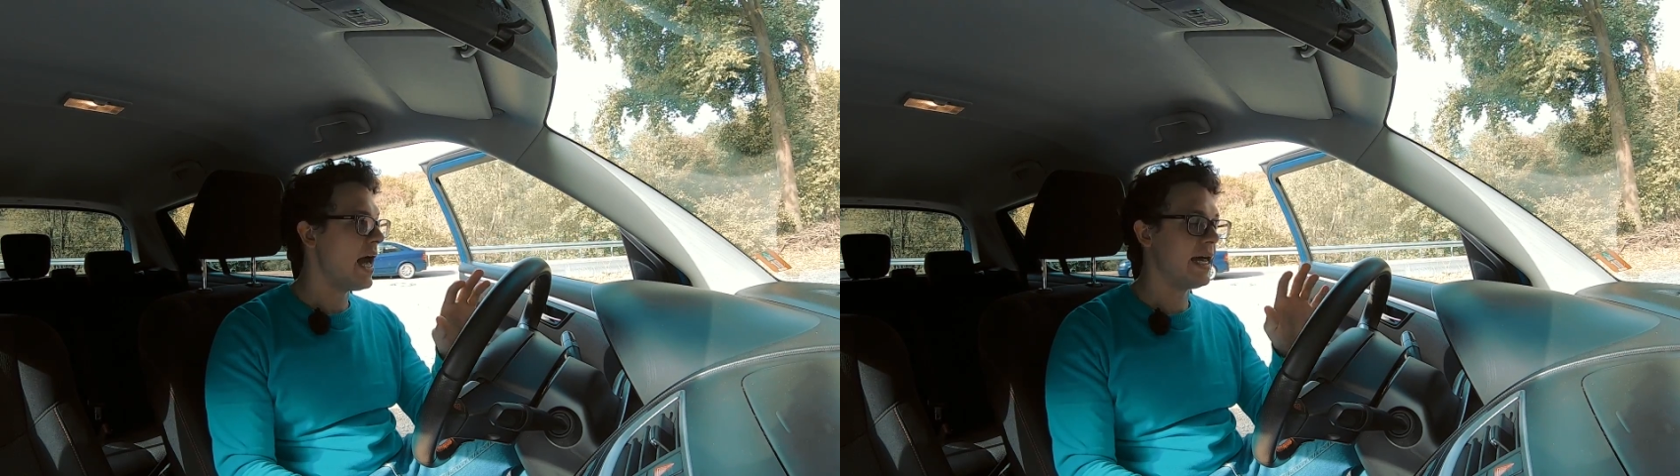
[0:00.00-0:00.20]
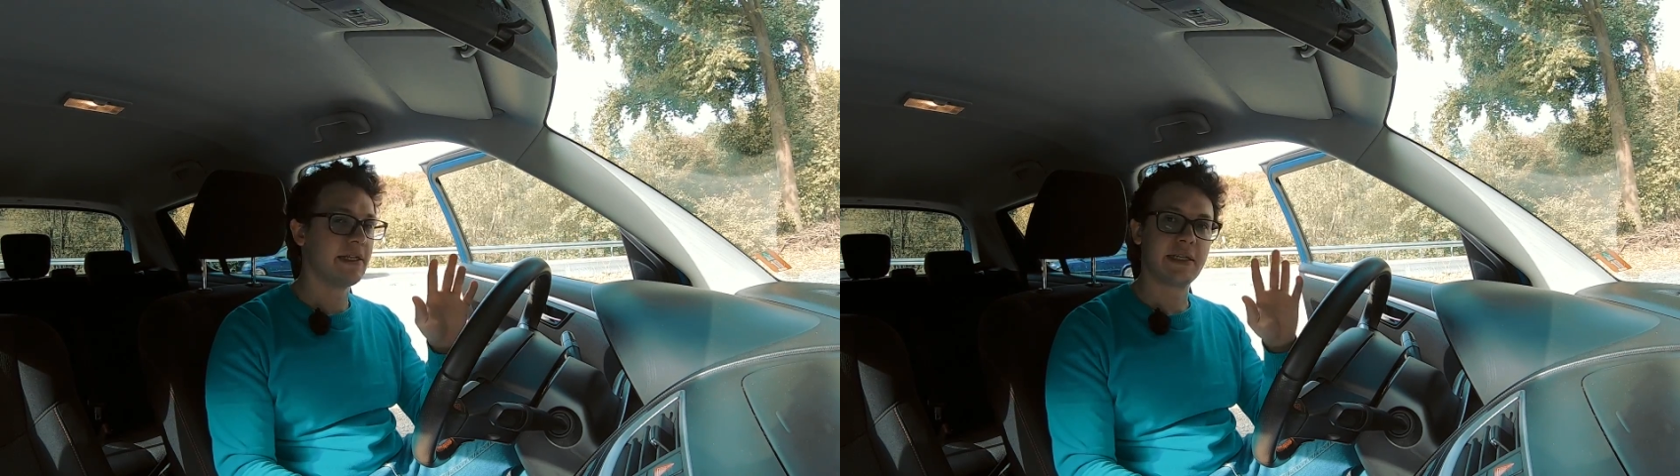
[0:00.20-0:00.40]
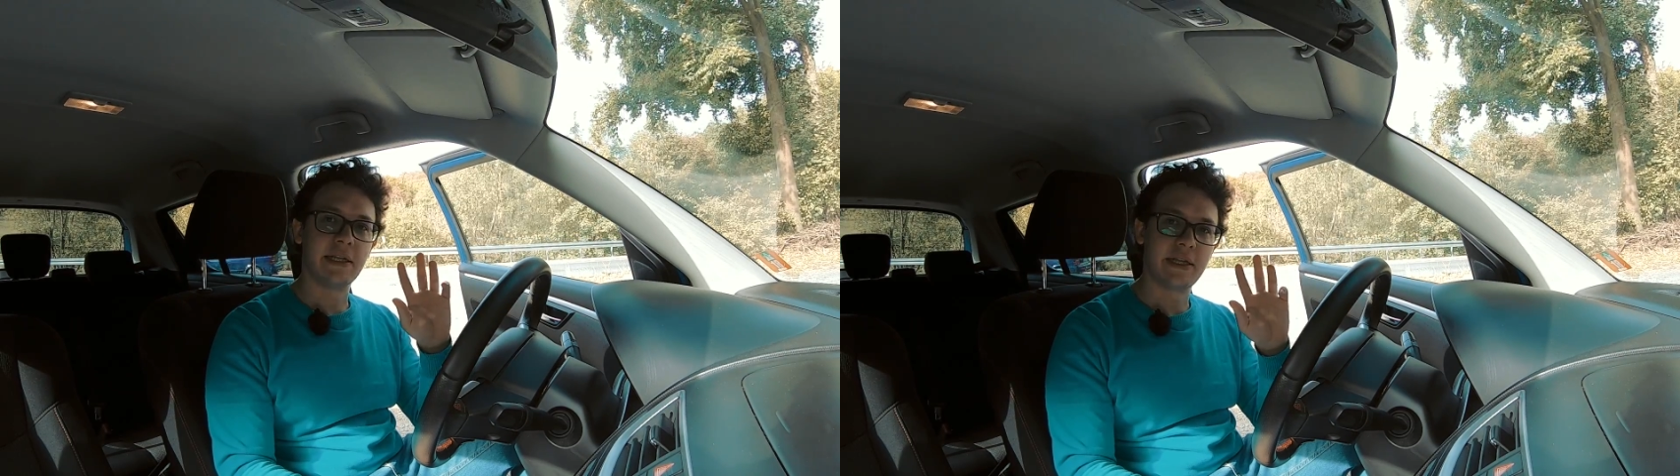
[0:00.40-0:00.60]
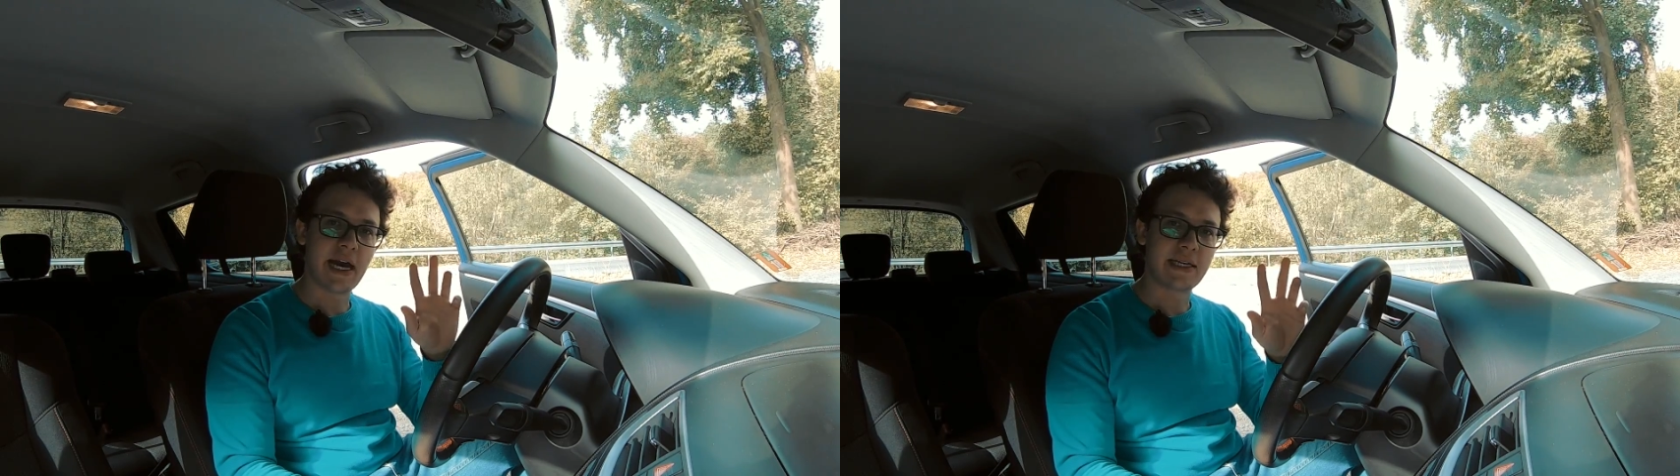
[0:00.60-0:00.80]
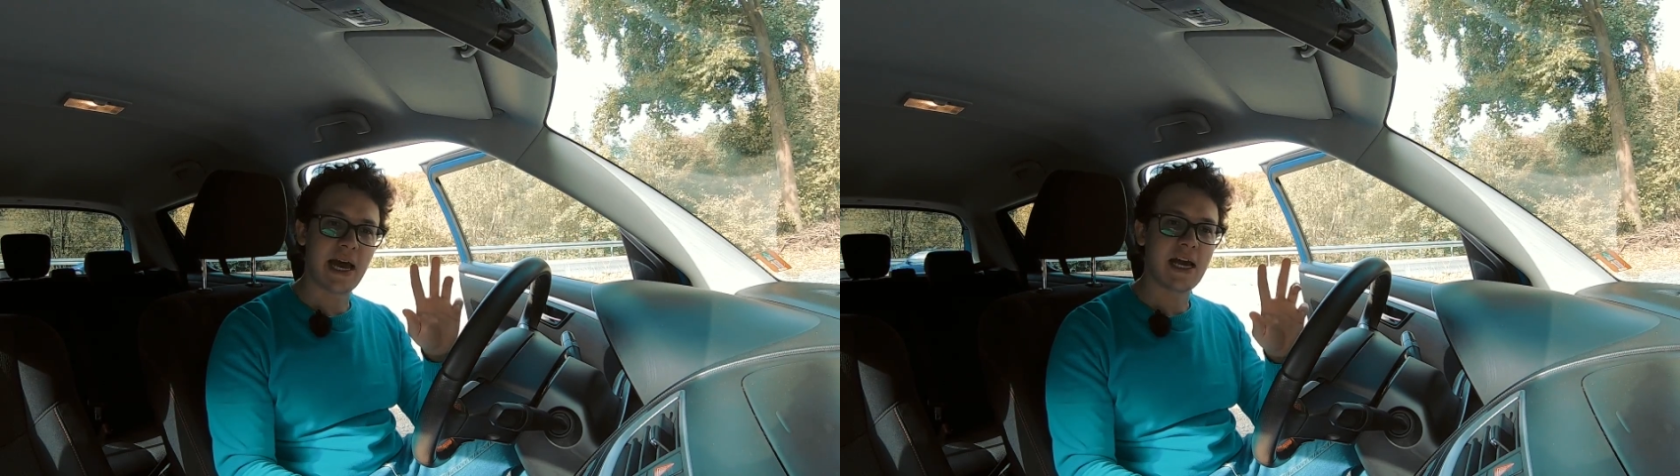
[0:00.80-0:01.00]
and in
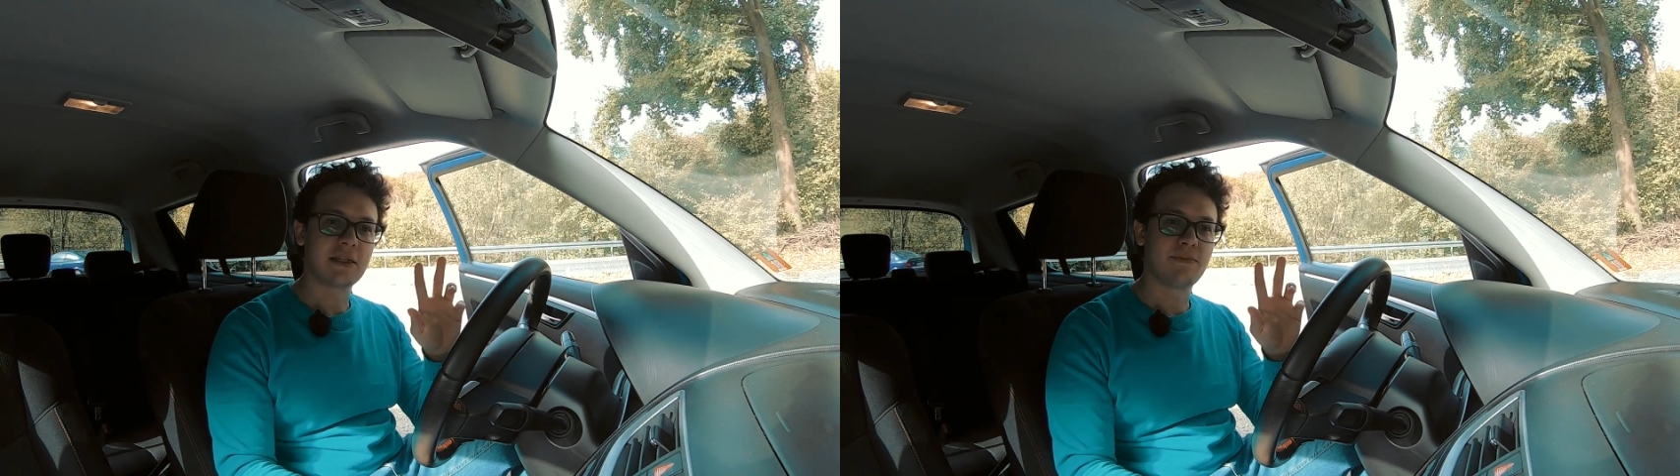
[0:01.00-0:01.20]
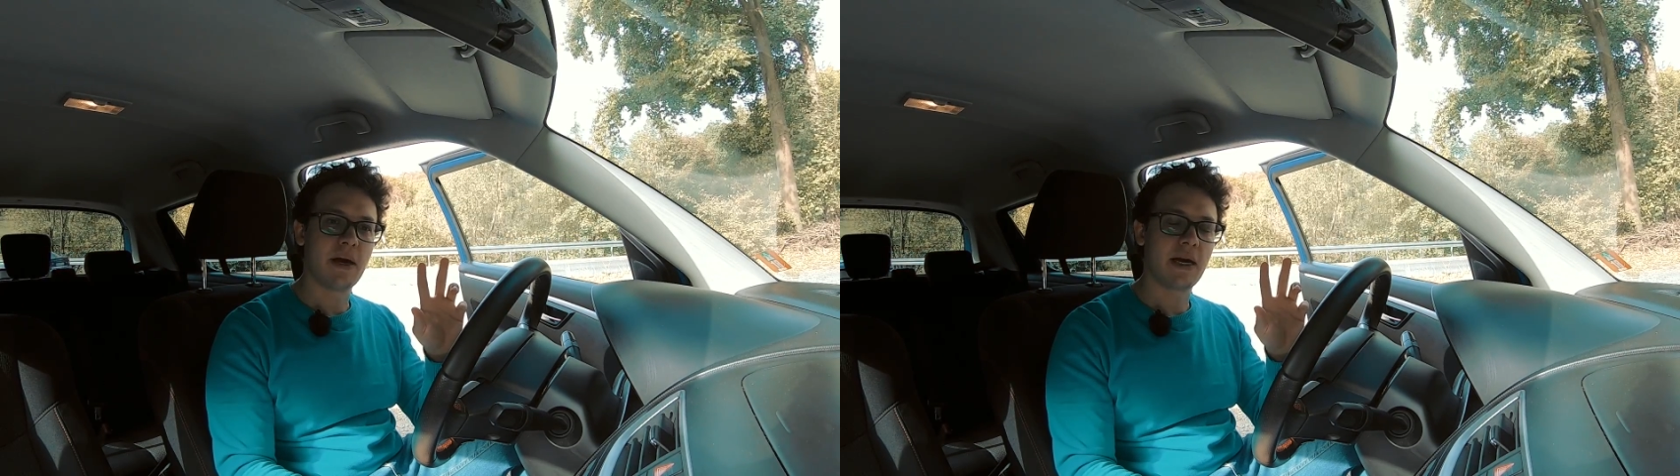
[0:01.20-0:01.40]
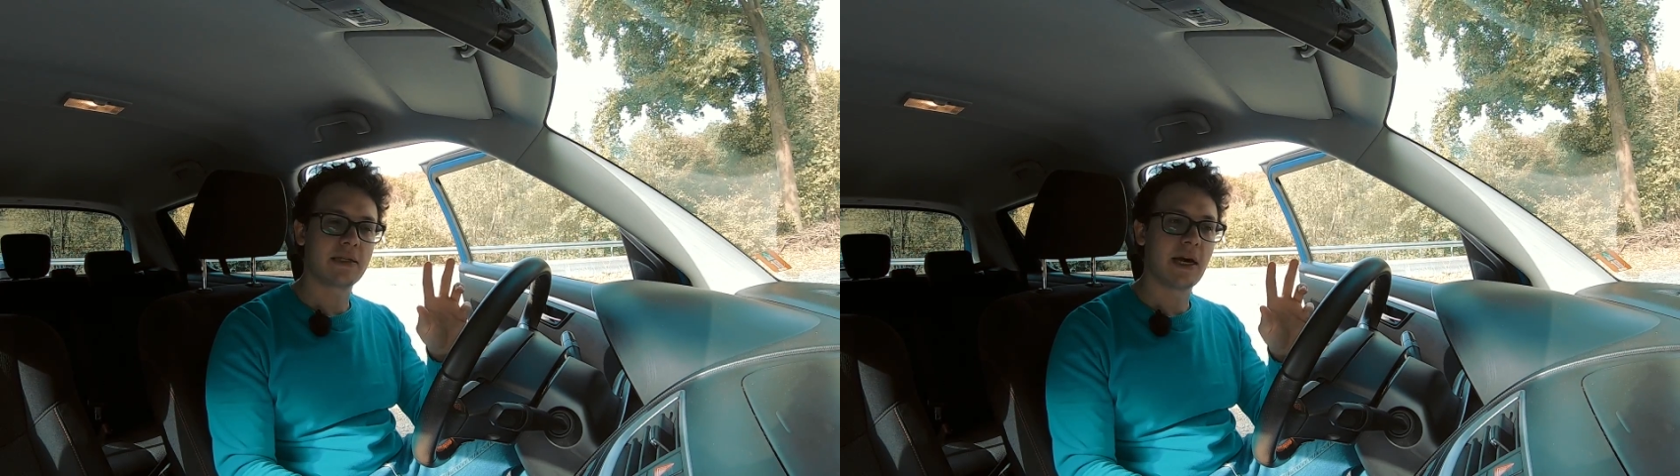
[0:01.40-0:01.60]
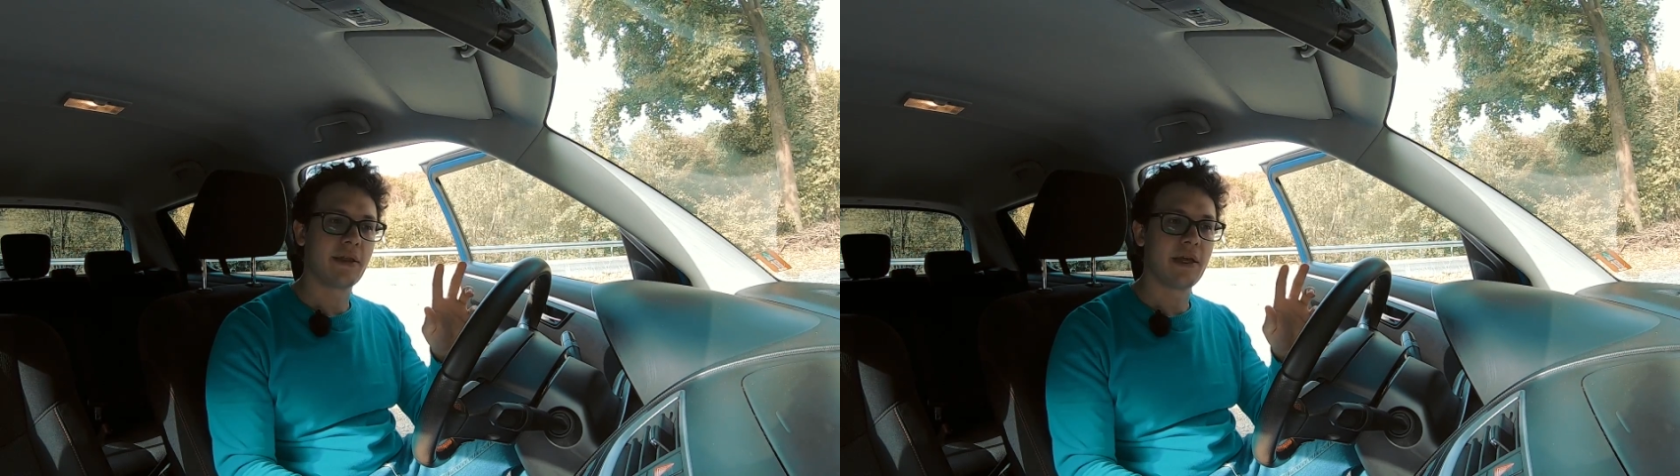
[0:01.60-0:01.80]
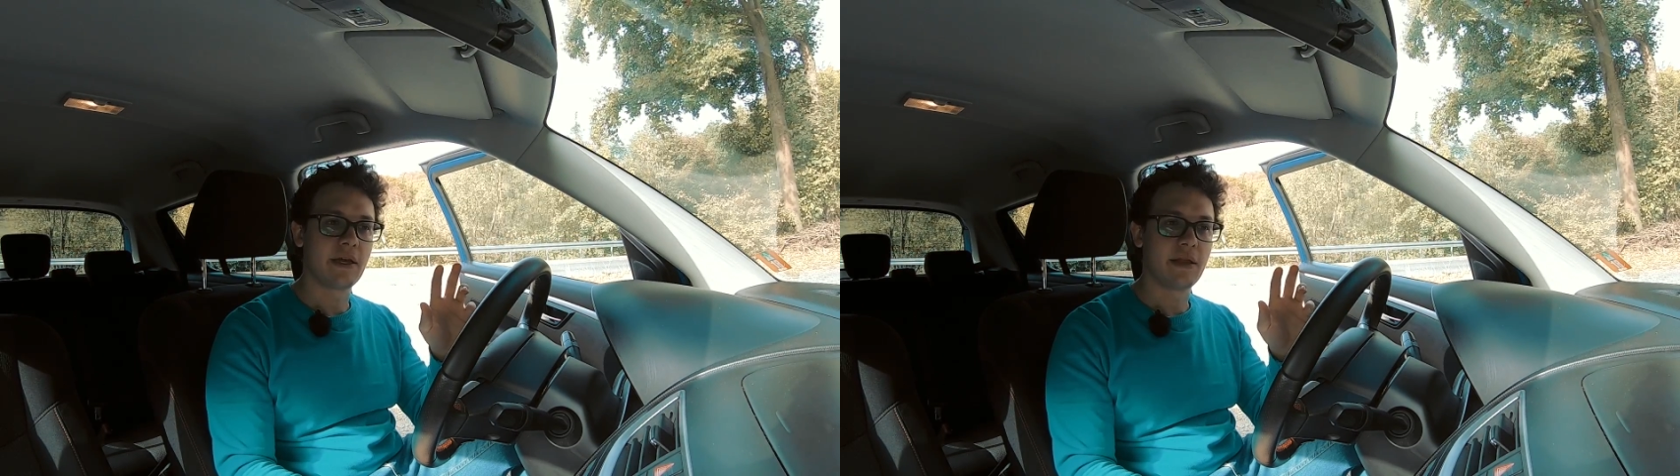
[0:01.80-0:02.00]
that aspect
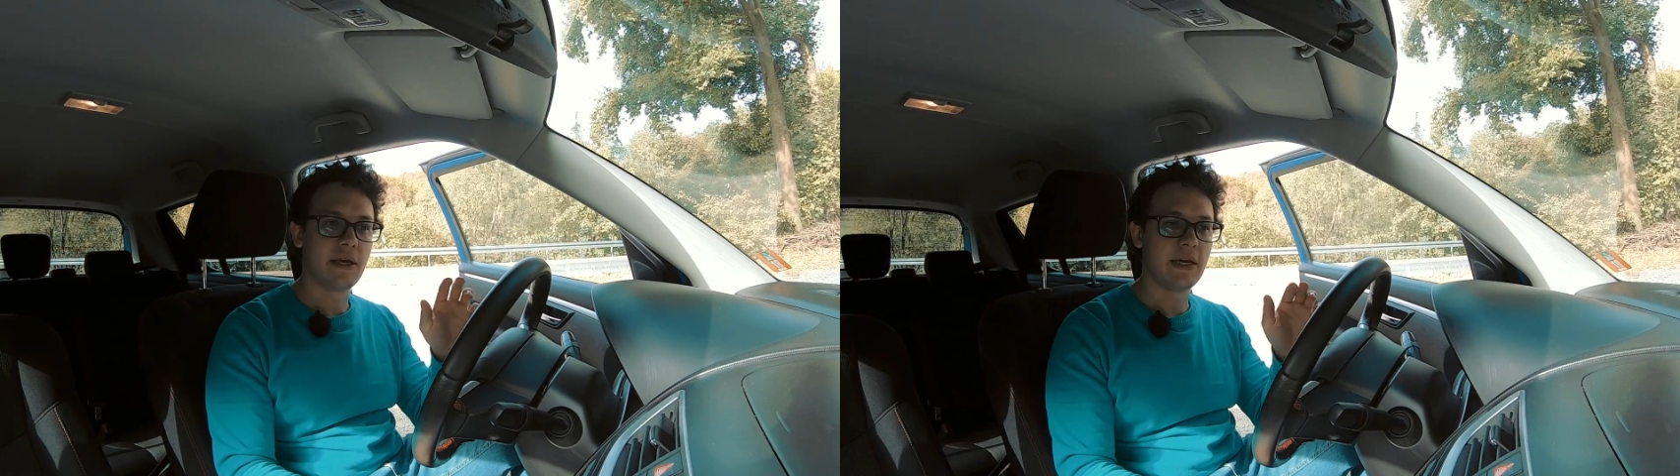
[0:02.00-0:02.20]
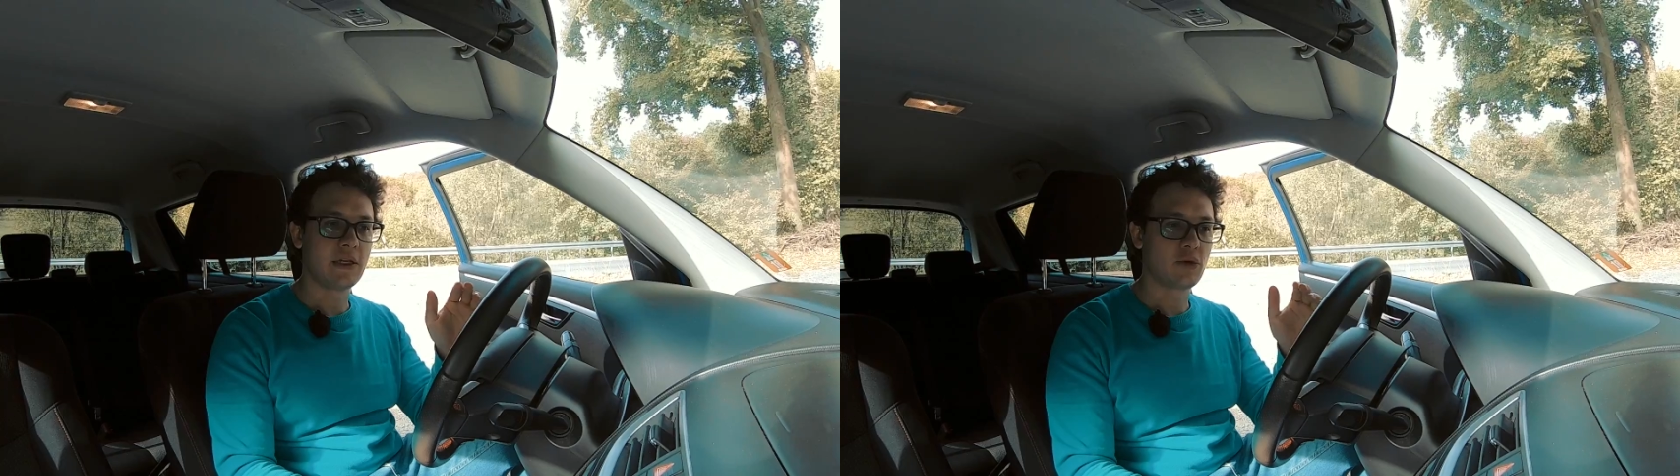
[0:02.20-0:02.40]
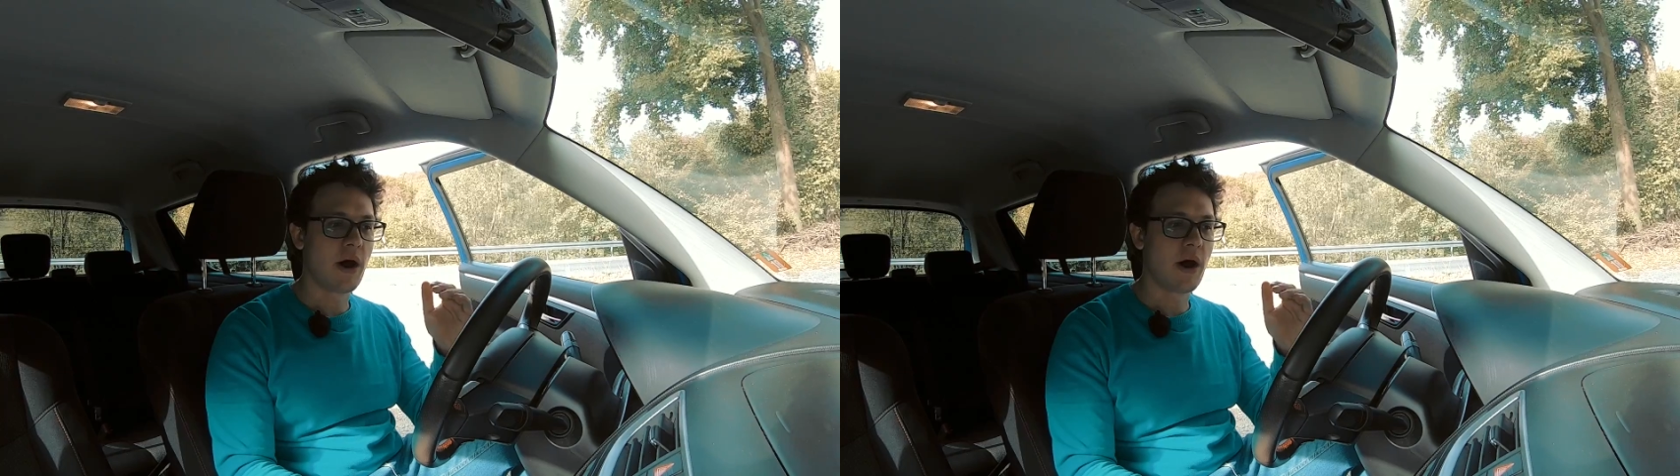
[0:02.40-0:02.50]
I think the